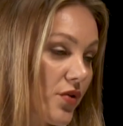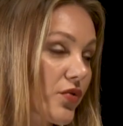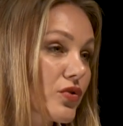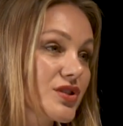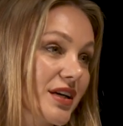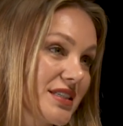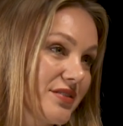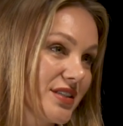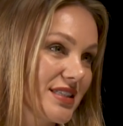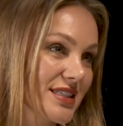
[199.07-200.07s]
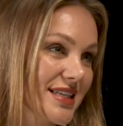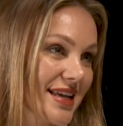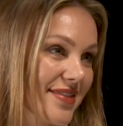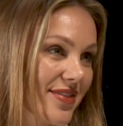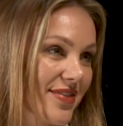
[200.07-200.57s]
of those activities
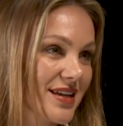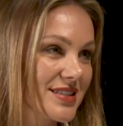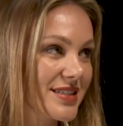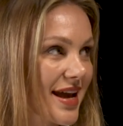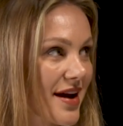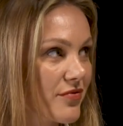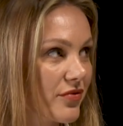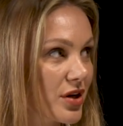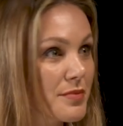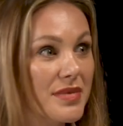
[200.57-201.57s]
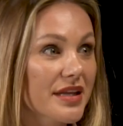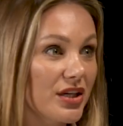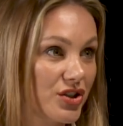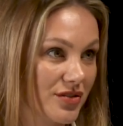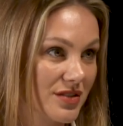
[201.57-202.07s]
that doesn't have
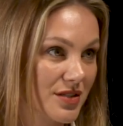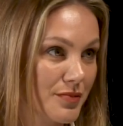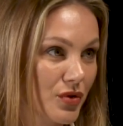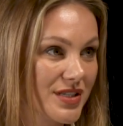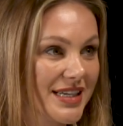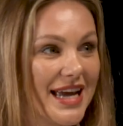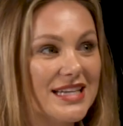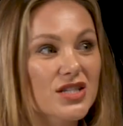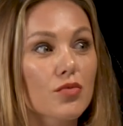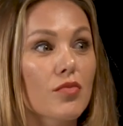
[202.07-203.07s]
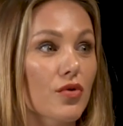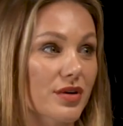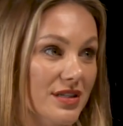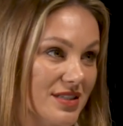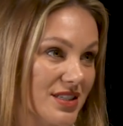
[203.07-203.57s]
limitations. Music has no
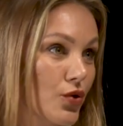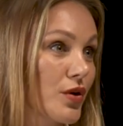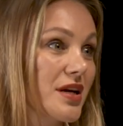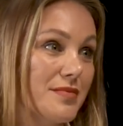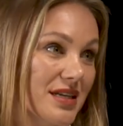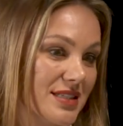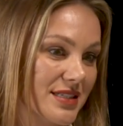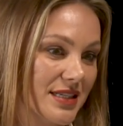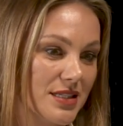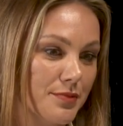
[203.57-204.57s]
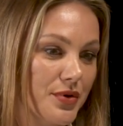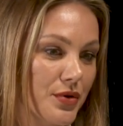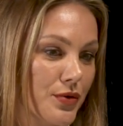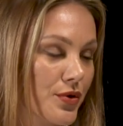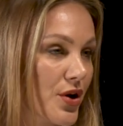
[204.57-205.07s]
borders, no limits. It's pure